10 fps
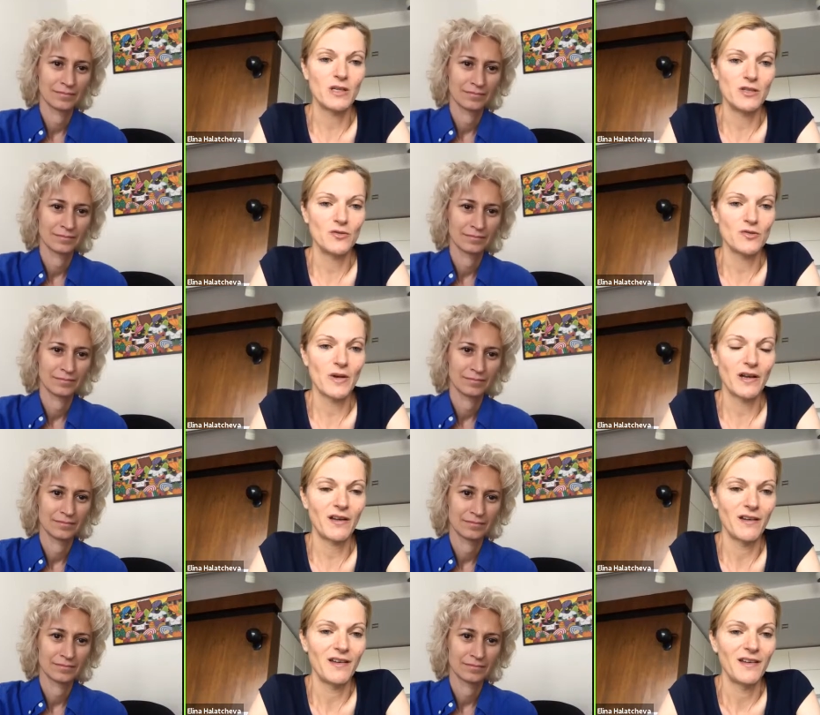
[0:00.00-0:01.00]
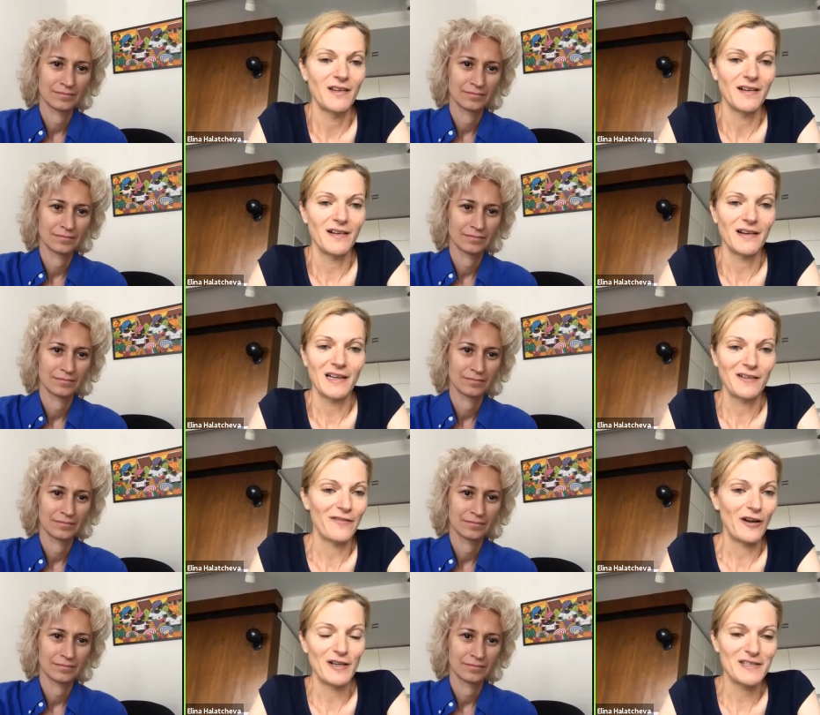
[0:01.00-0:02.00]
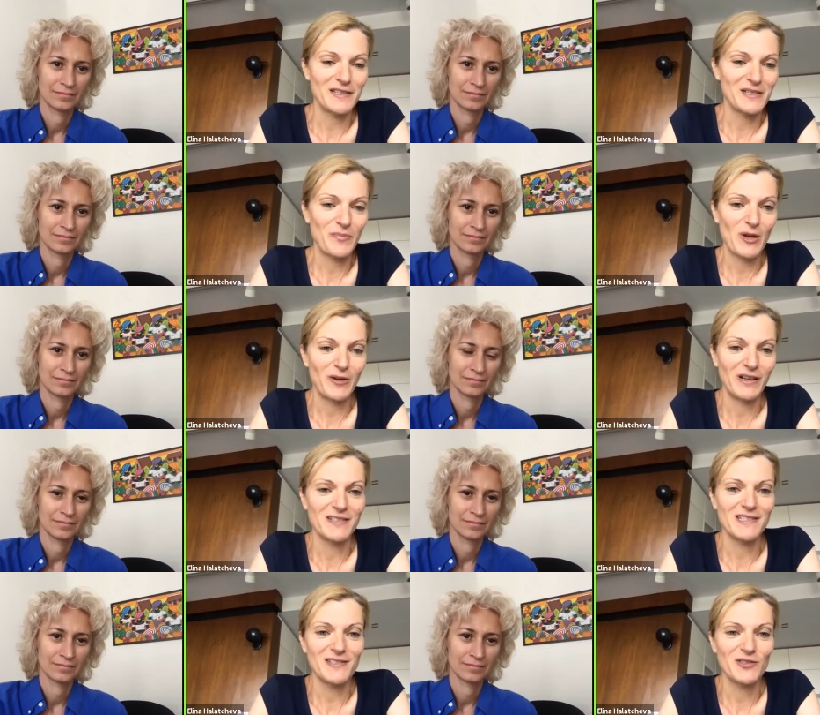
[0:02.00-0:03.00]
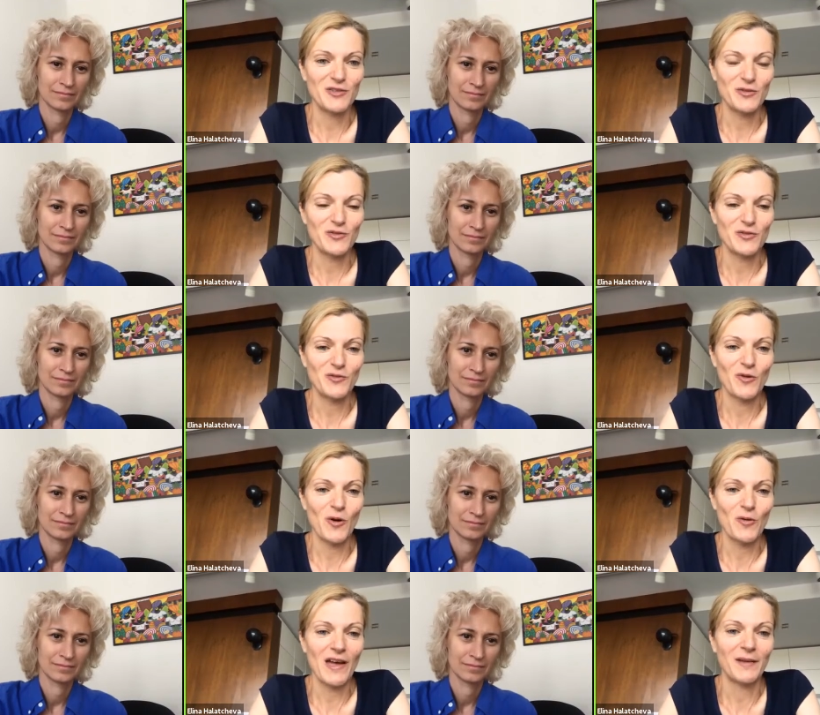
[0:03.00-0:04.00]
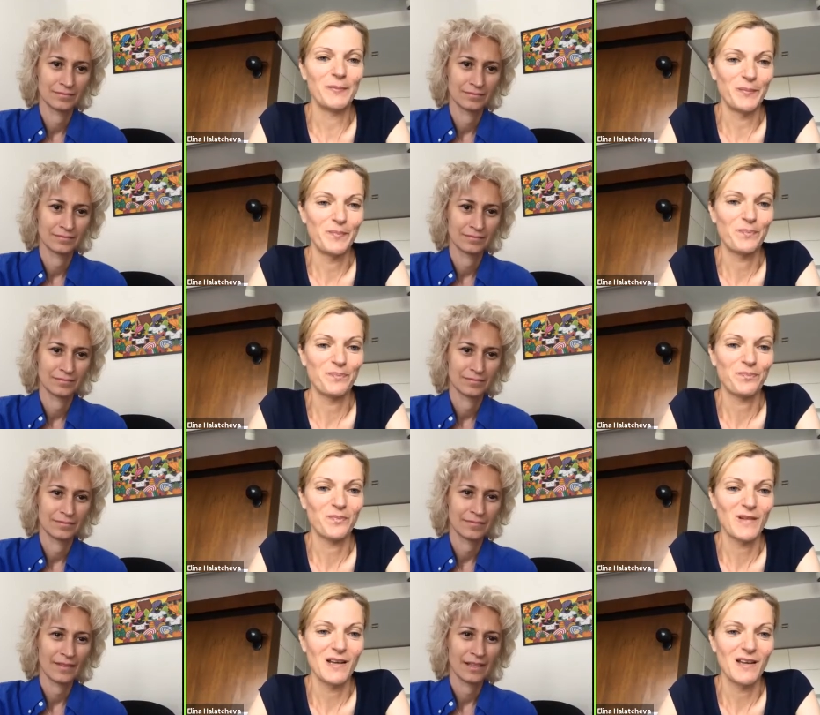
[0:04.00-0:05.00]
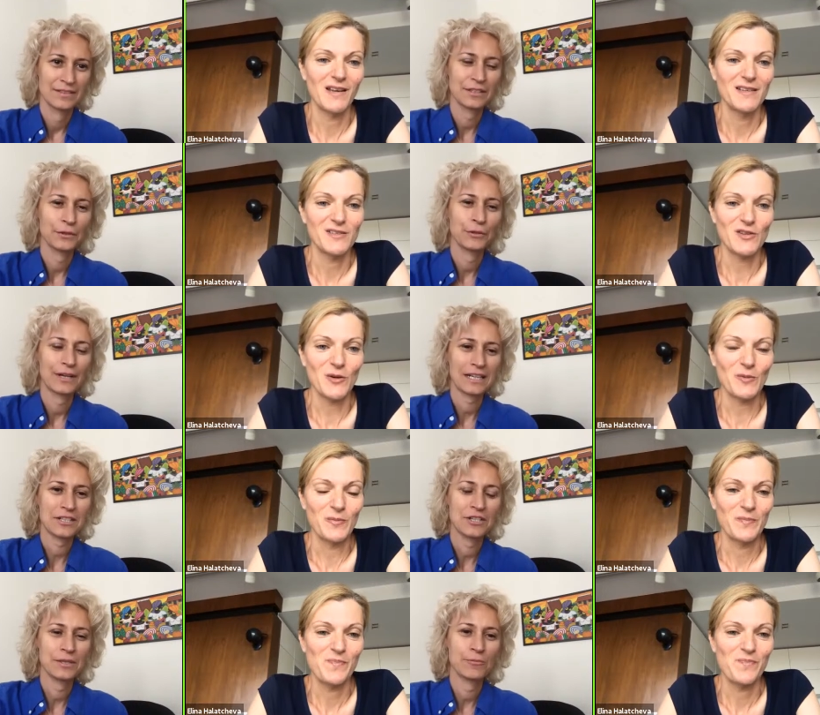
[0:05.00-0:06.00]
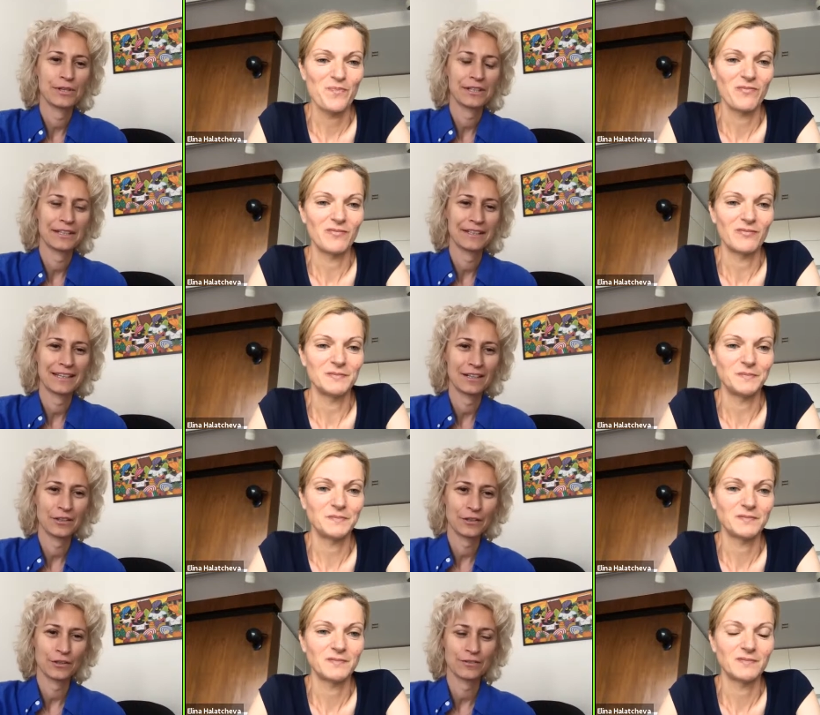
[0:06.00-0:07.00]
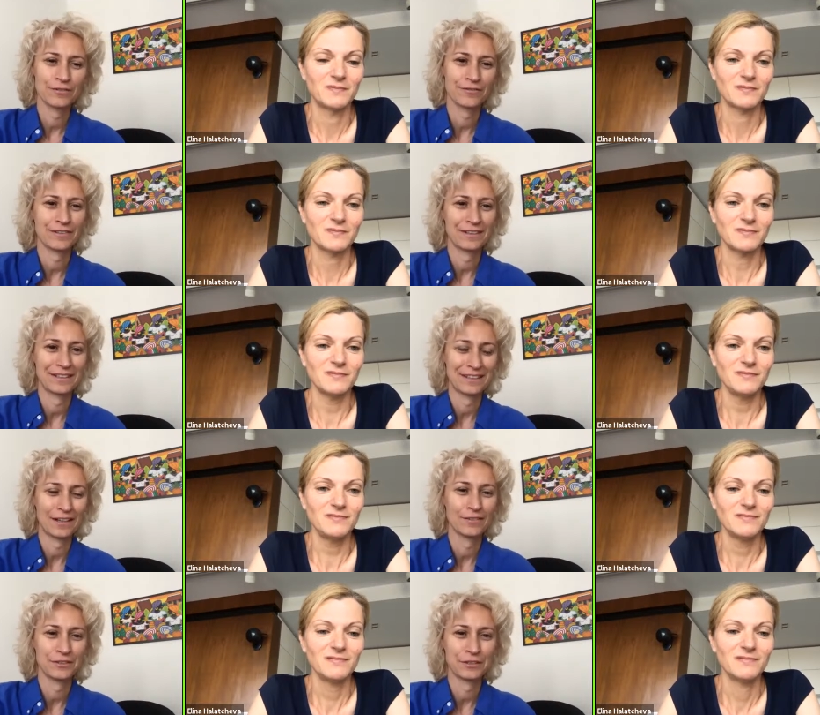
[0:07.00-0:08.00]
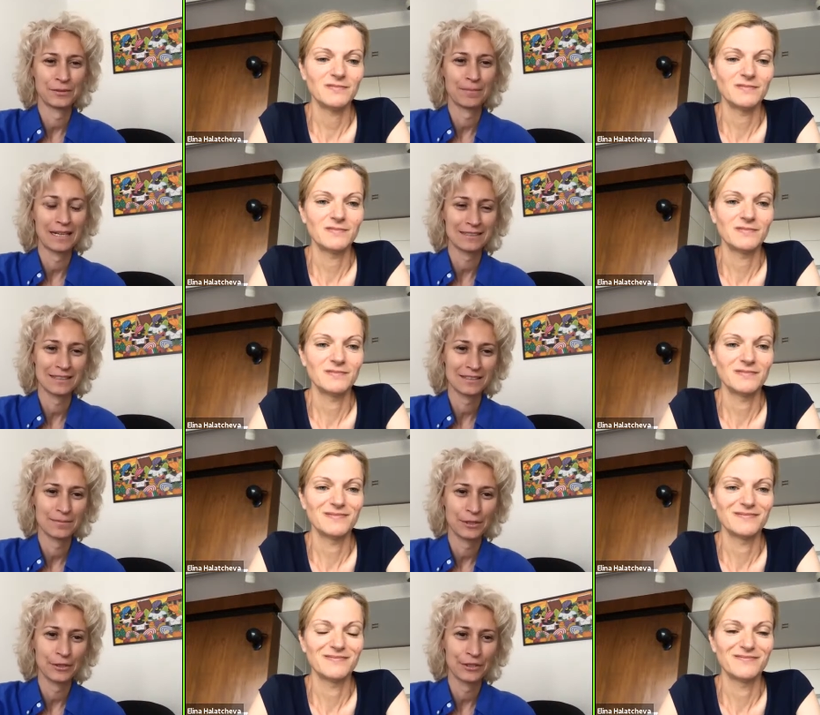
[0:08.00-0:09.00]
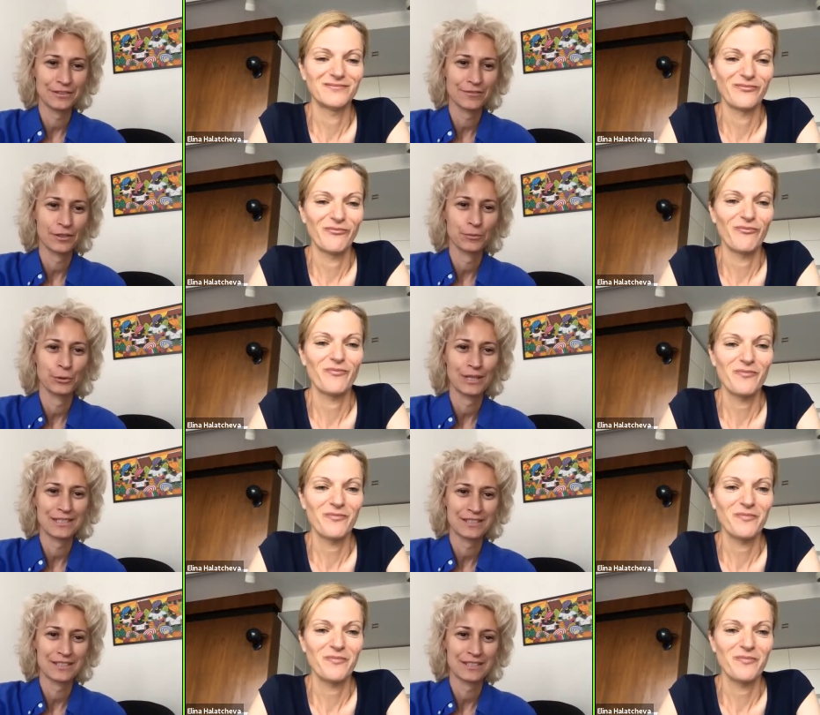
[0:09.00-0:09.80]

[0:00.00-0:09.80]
Speaker 1: and use my uh, kind of various experiences to to grow that so, you're
Speaker 2: actually bringing a lot of uh, of your past experience from us